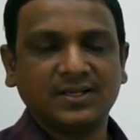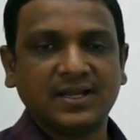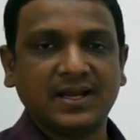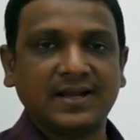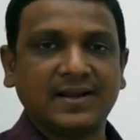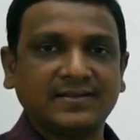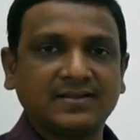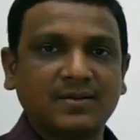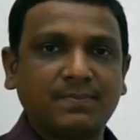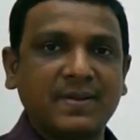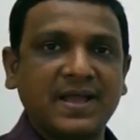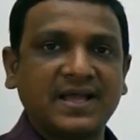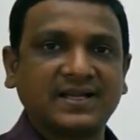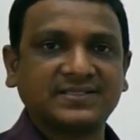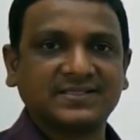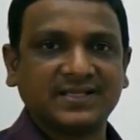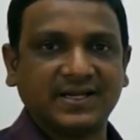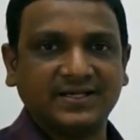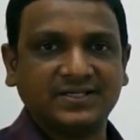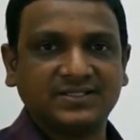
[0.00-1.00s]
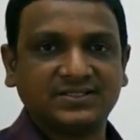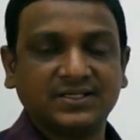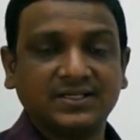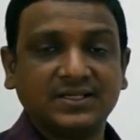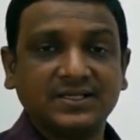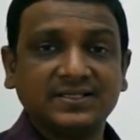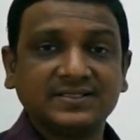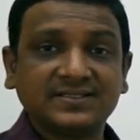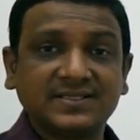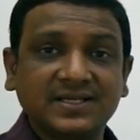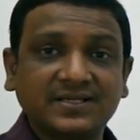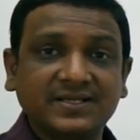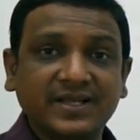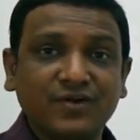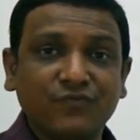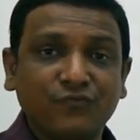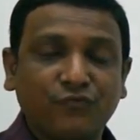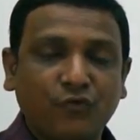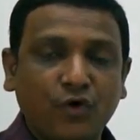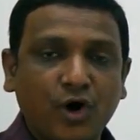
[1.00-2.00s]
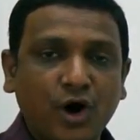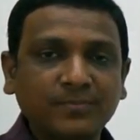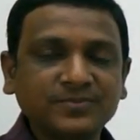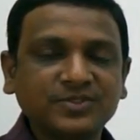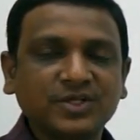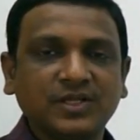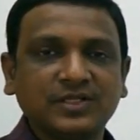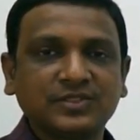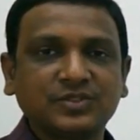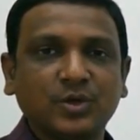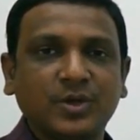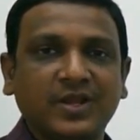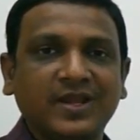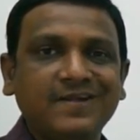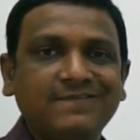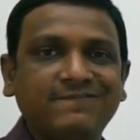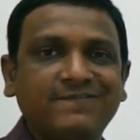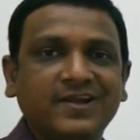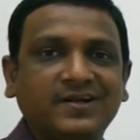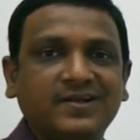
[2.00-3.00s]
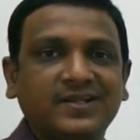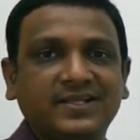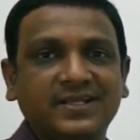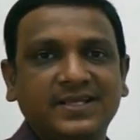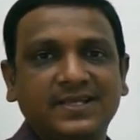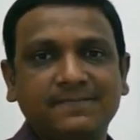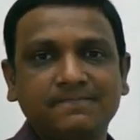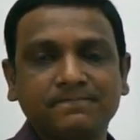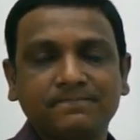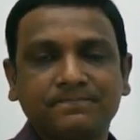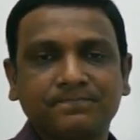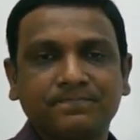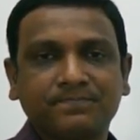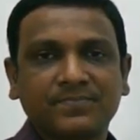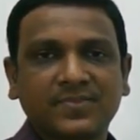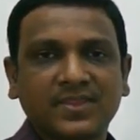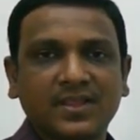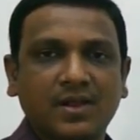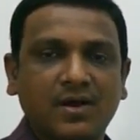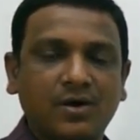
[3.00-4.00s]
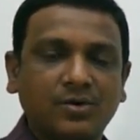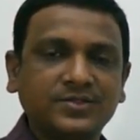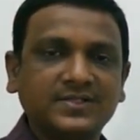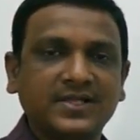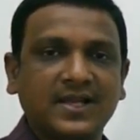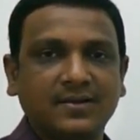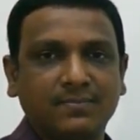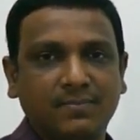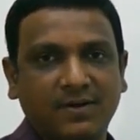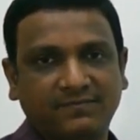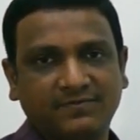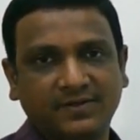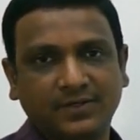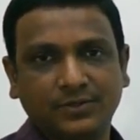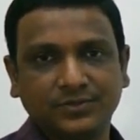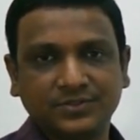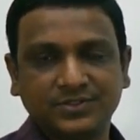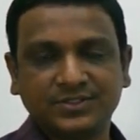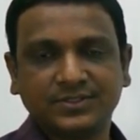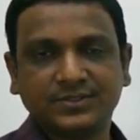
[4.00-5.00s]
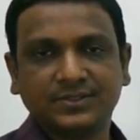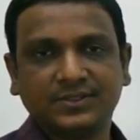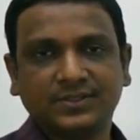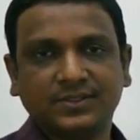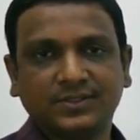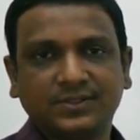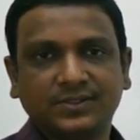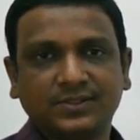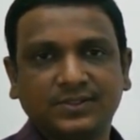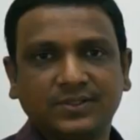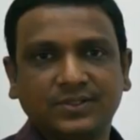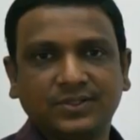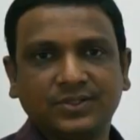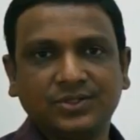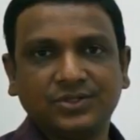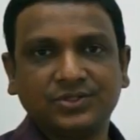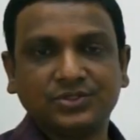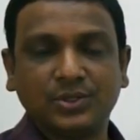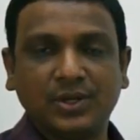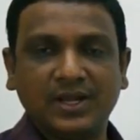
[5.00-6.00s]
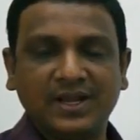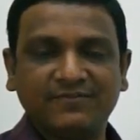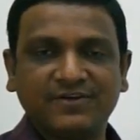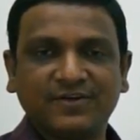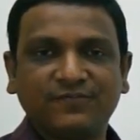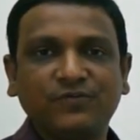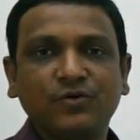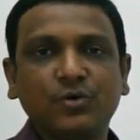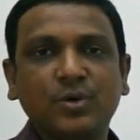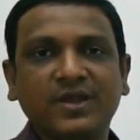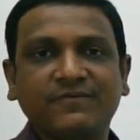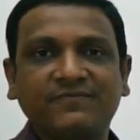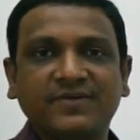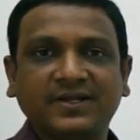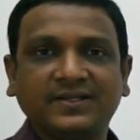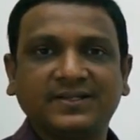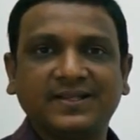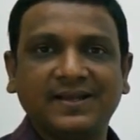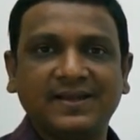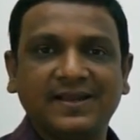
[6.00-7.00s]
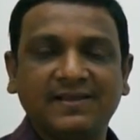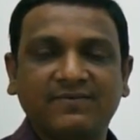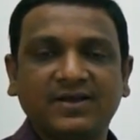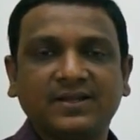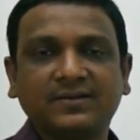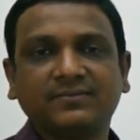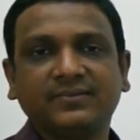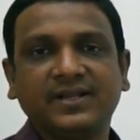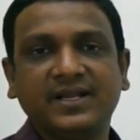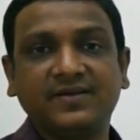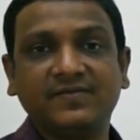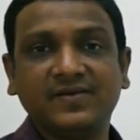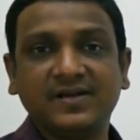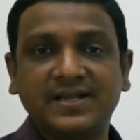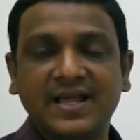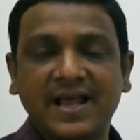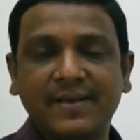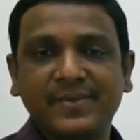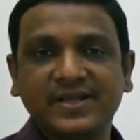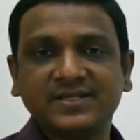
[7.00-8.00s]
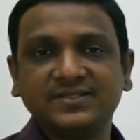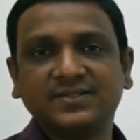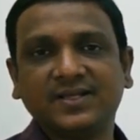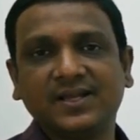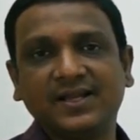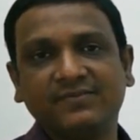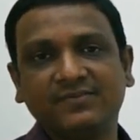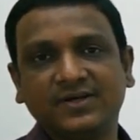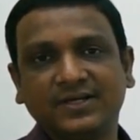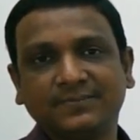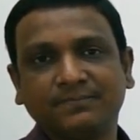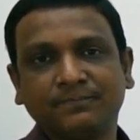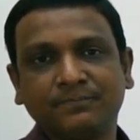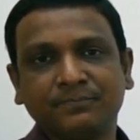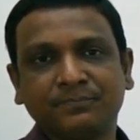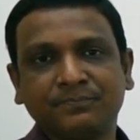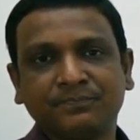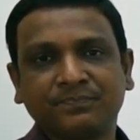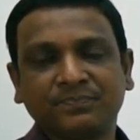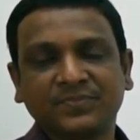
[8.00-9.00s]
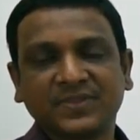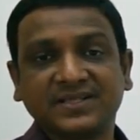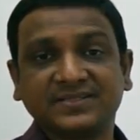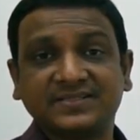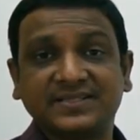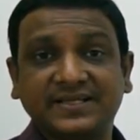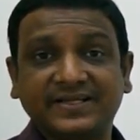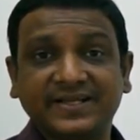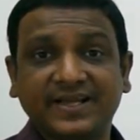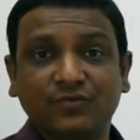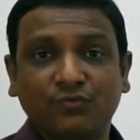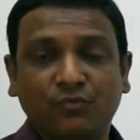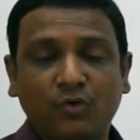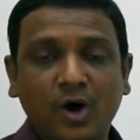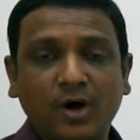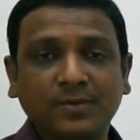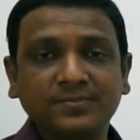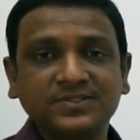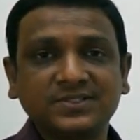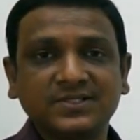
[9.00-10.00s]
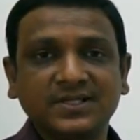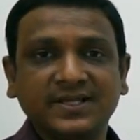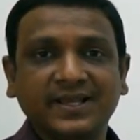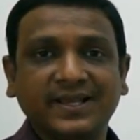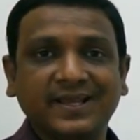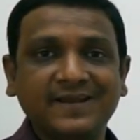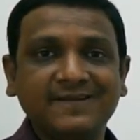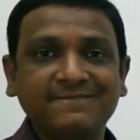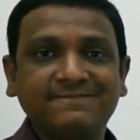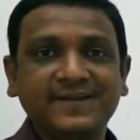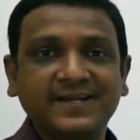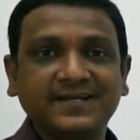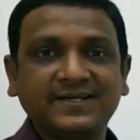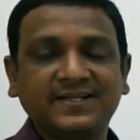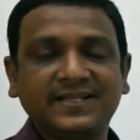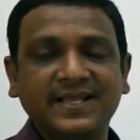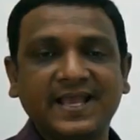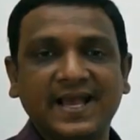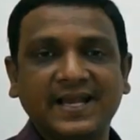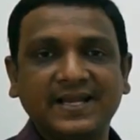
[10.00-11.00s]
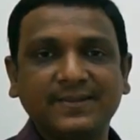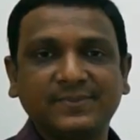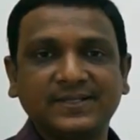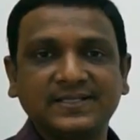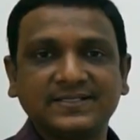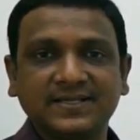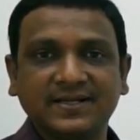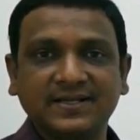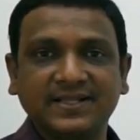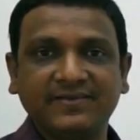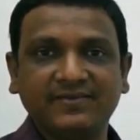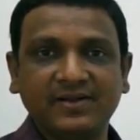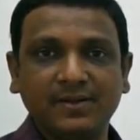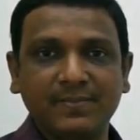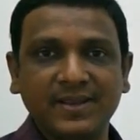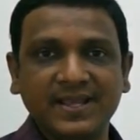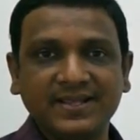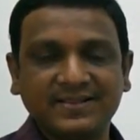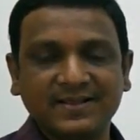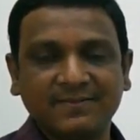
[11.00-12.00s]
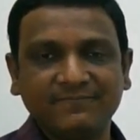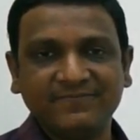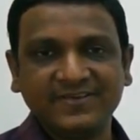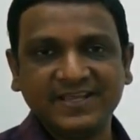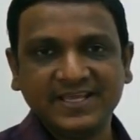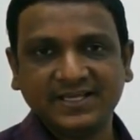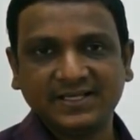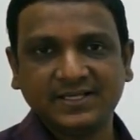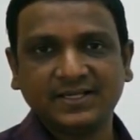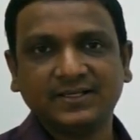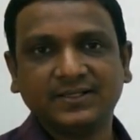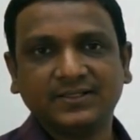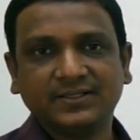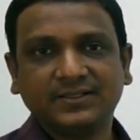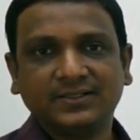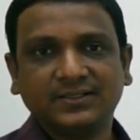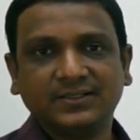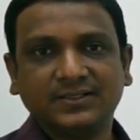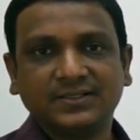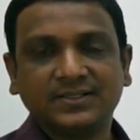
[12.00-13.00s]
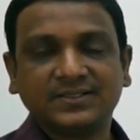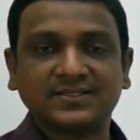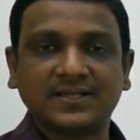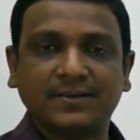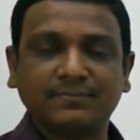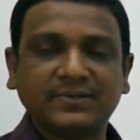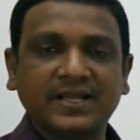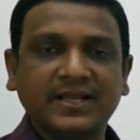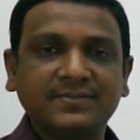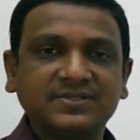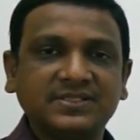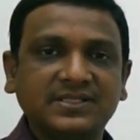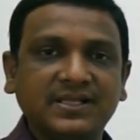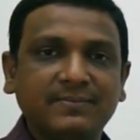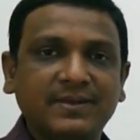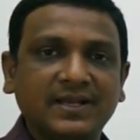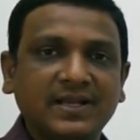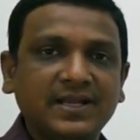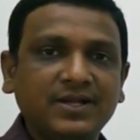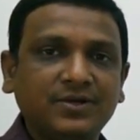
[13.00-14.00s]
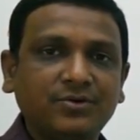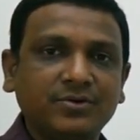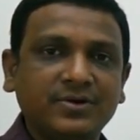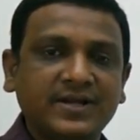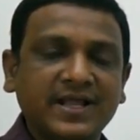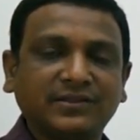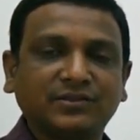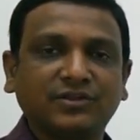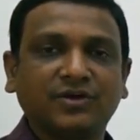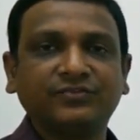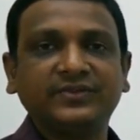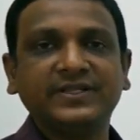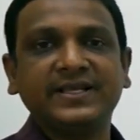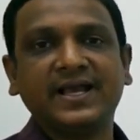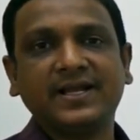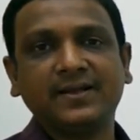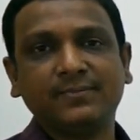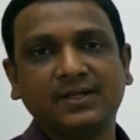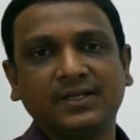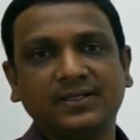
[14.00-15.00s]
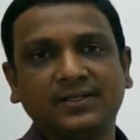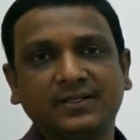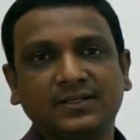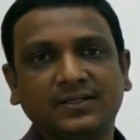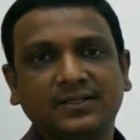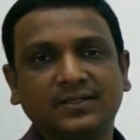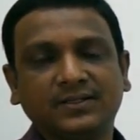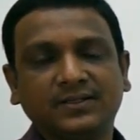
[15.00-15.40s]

and other parasites. Certain worms also infect the cows and buffaloes. So liver fluke affect the liver, it will damage the liver. Certain worms infect the animals and they will make them weak. Sometimes they may lead to death of the animal.